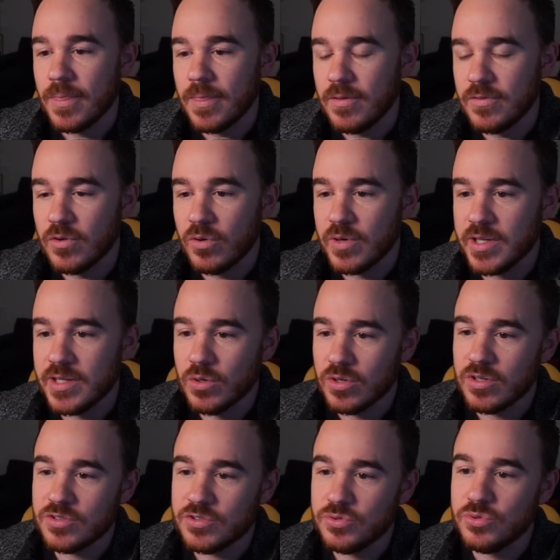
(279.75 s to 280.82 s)
So in
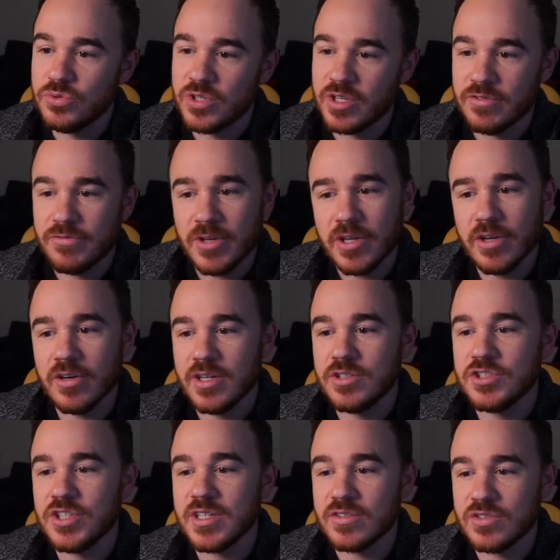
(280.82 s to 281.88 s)
order to configure
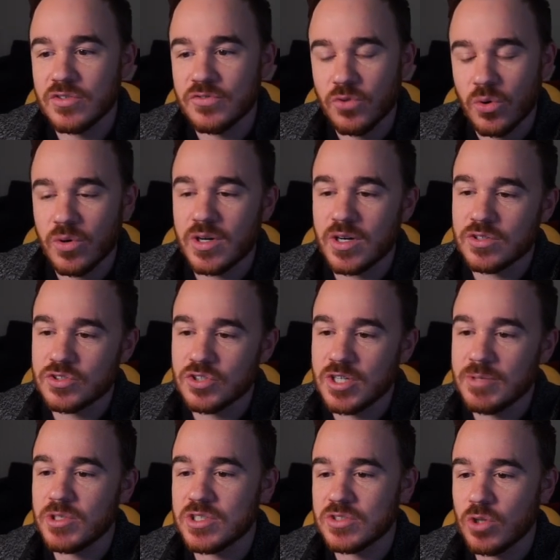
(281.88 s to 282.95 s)
Nginx to forward our
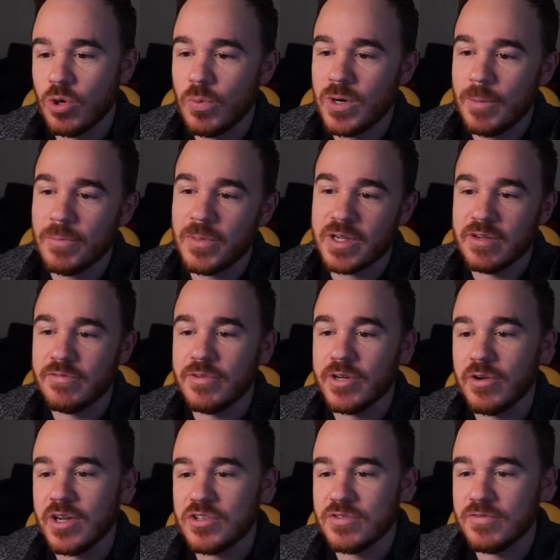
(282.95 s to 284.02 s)
stream, we just open up the
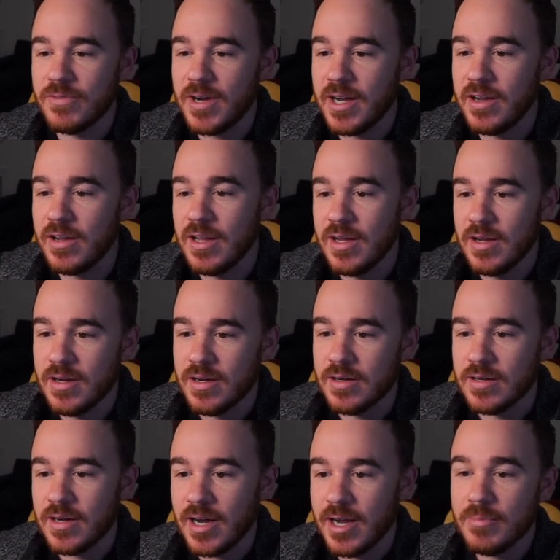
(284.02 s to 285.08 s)
configuration file.
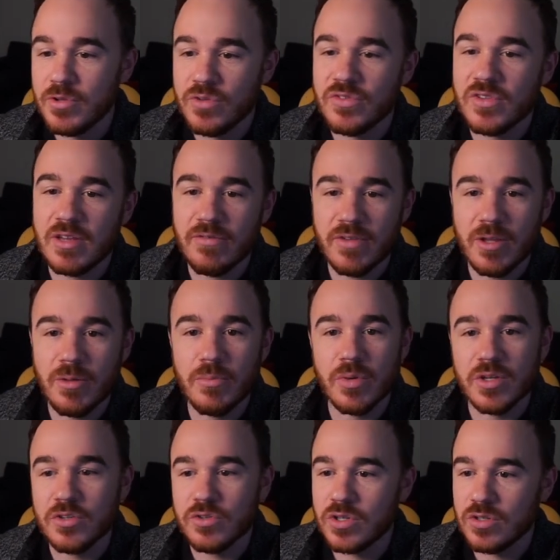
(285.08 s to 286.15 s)
I'm using Vim,
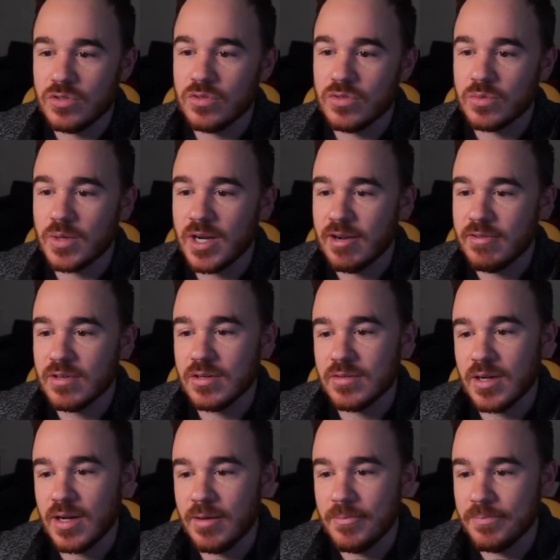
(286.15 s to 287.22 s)
but you can use
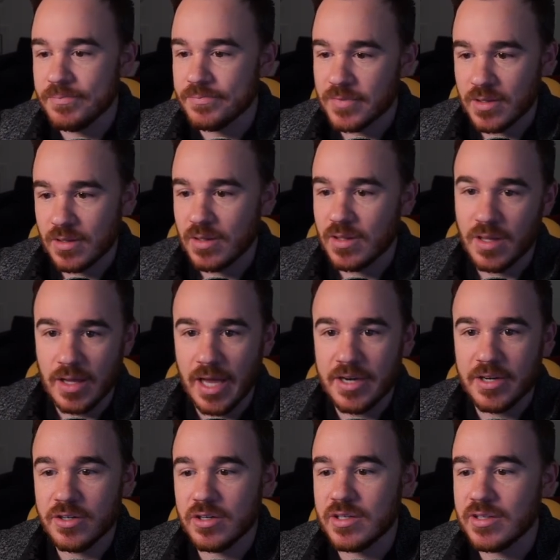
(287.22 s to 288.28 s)
whatever
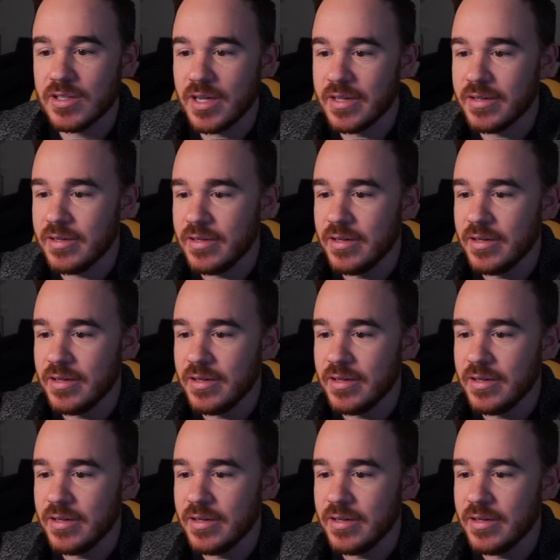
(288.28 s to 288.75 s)
editor you like.